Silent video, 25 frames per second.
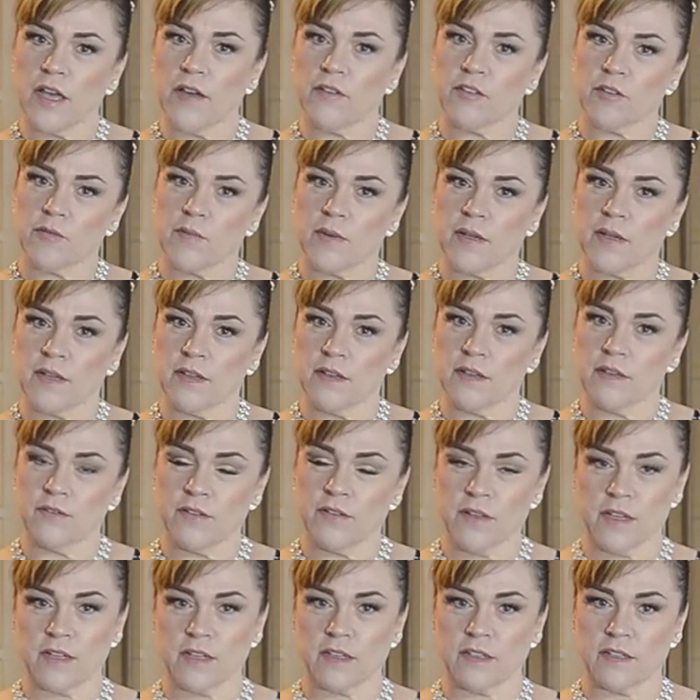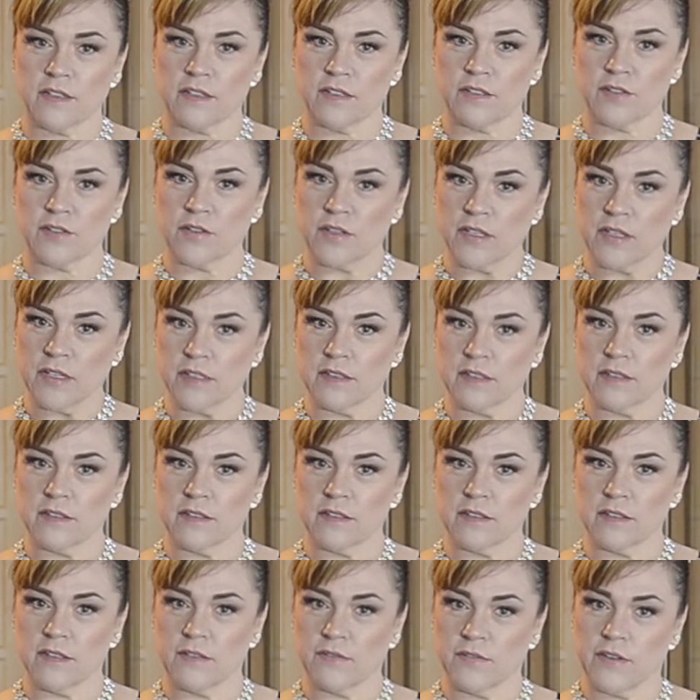have to be vegan to eat
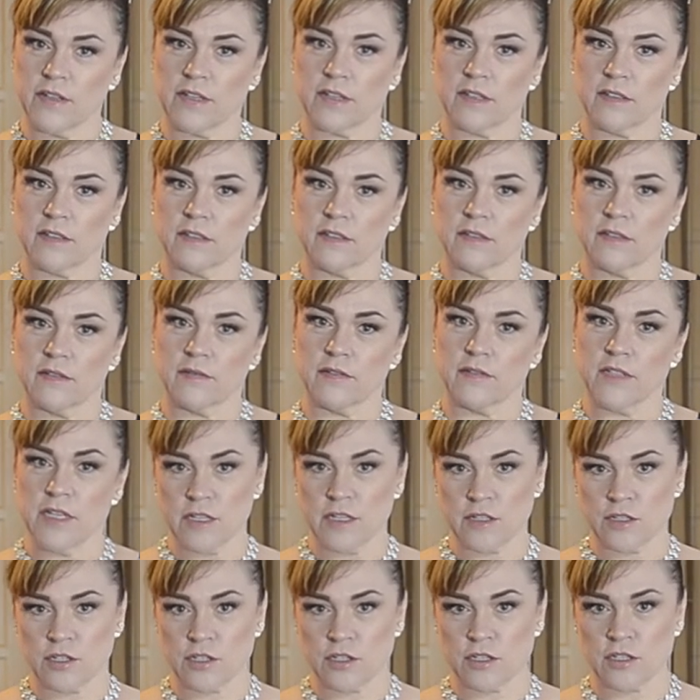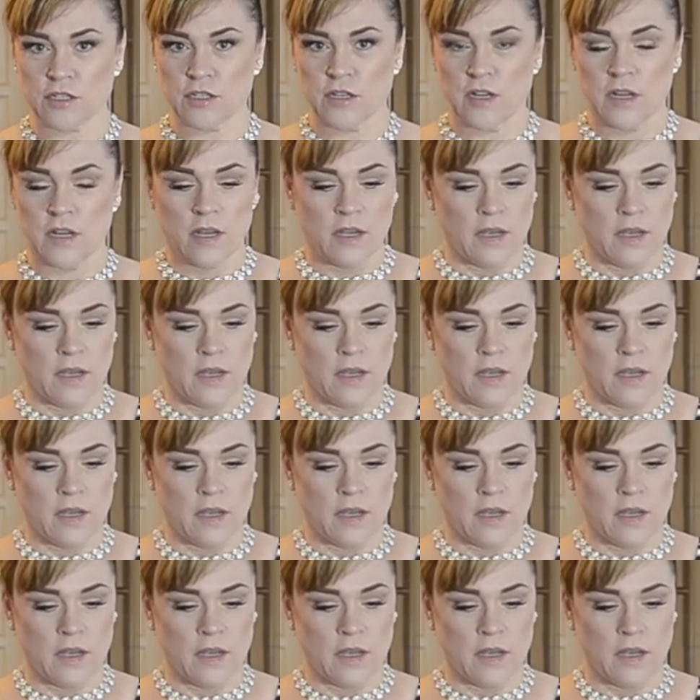a vegan dish?